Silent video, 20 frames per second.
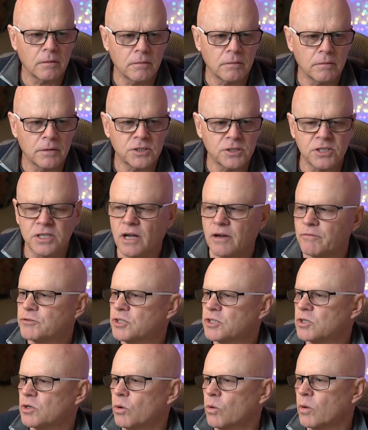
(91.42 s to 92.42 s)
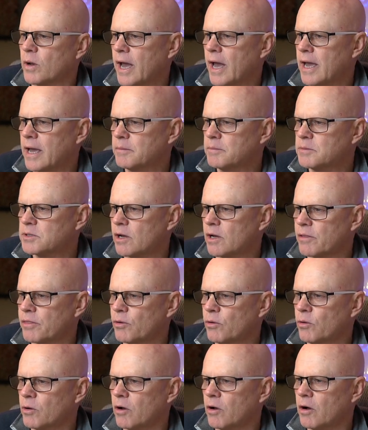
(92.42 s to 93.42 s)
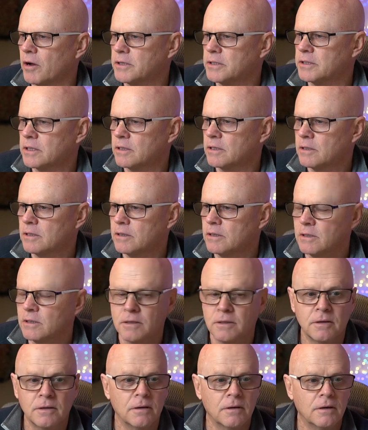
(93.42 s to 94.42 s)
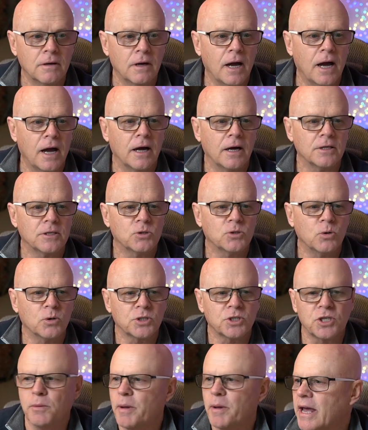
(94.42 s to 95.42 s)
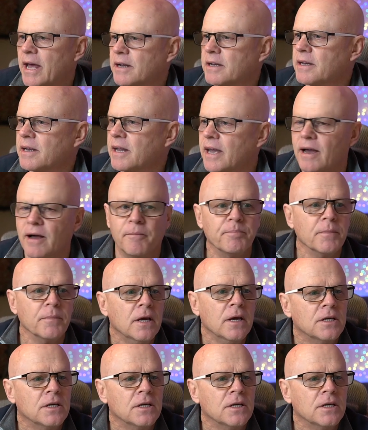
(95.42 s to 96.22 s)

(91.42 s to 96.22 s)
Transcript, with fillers: this stuff just all came, so I thought I'd uh, talk to you about it now.